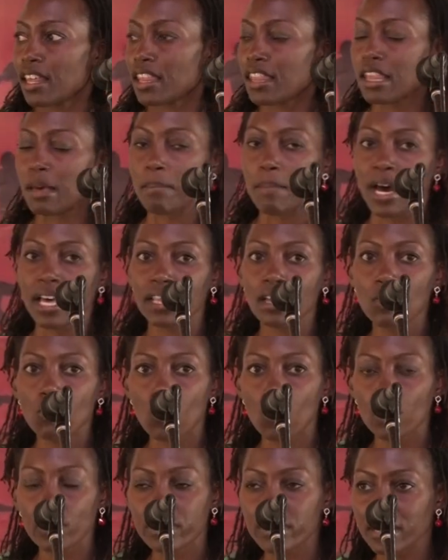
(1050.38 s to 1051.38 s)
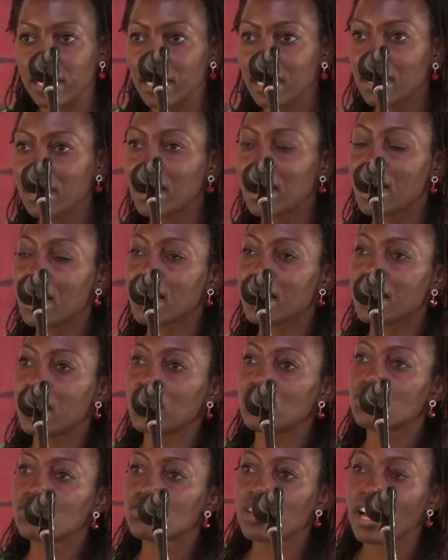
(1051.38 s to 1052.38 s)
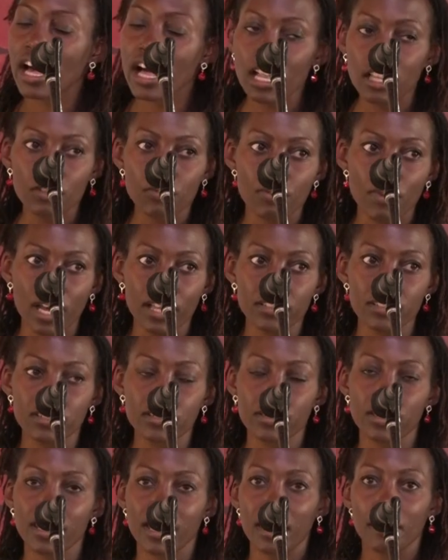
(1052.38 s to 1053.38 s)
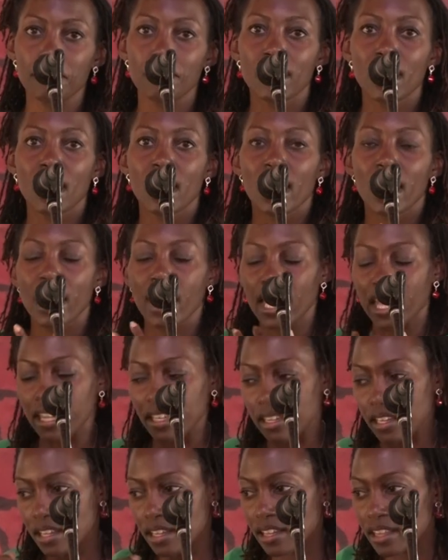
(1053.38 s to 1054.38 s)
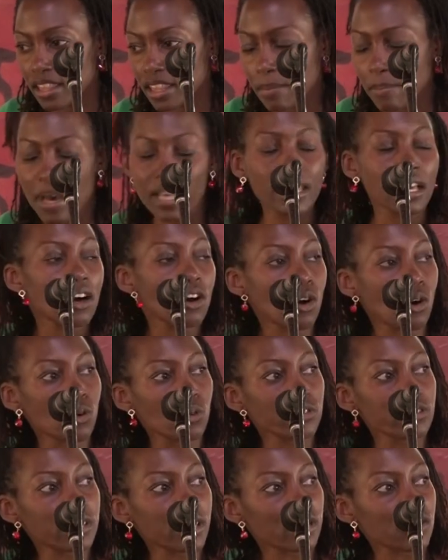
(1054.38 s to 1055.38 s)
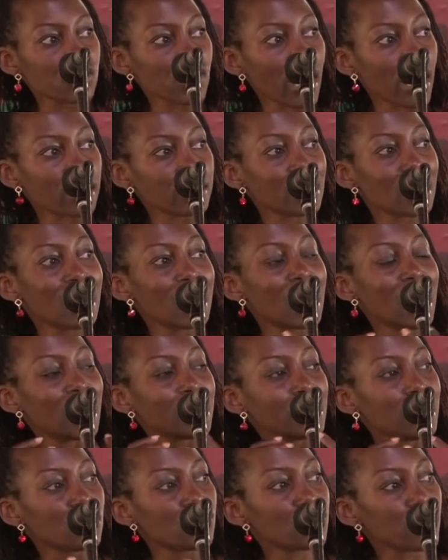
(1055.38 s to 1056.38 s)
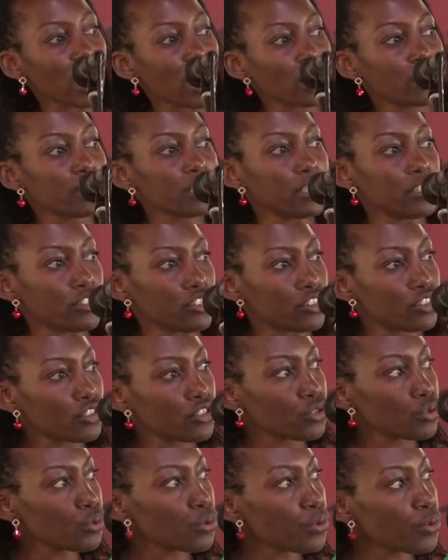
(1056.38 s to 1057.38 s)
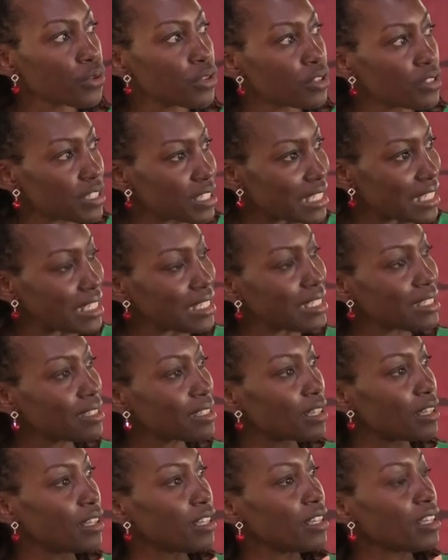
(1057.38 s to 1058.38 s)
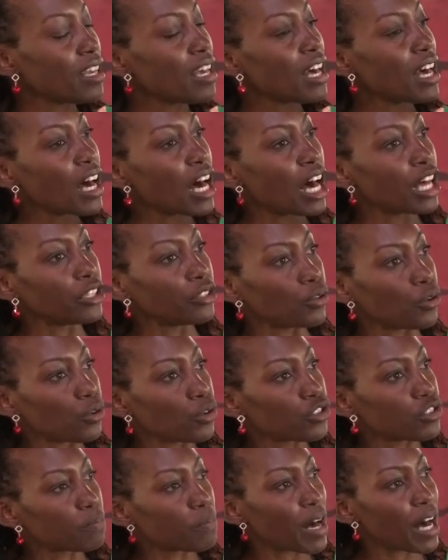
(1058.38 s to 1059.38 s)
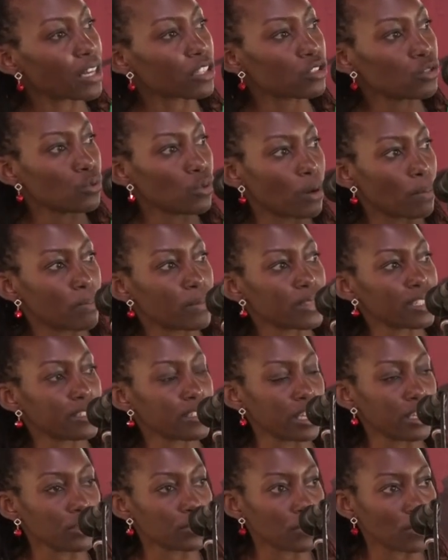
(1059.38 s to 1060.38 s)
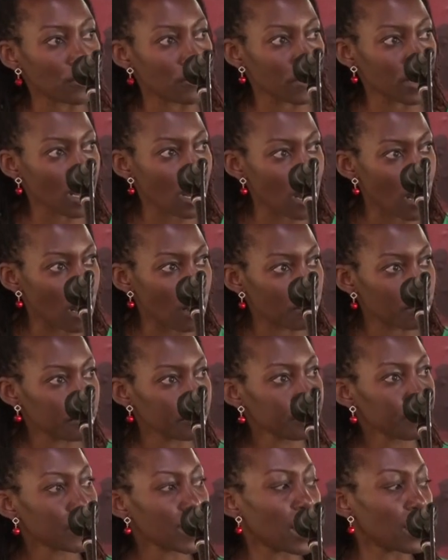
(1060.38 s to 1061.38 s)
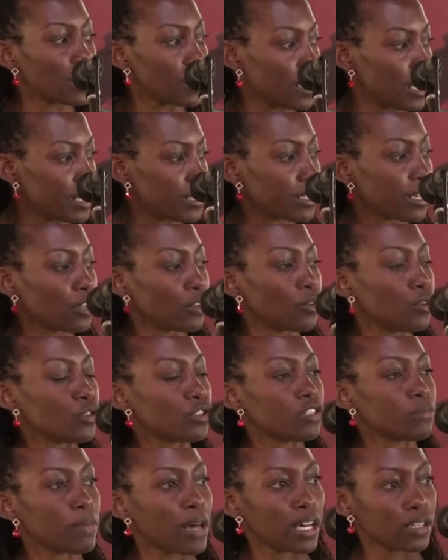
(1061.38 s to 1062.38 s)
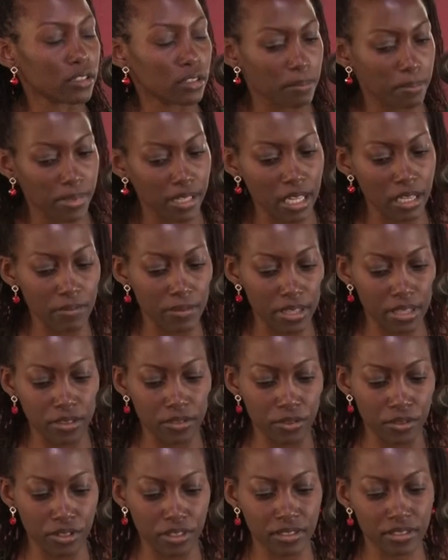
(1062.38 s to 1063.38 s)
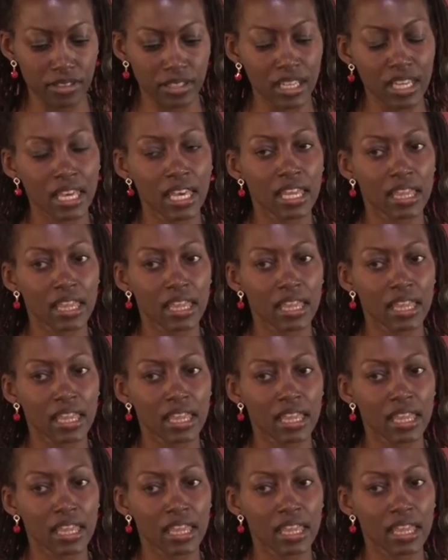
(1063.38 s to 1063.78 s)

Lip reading: the mother walks in, the child runs to them, and the mother holds the child, and the child is soothed easily and goes back to a state of calm, and later goes back to play with toys.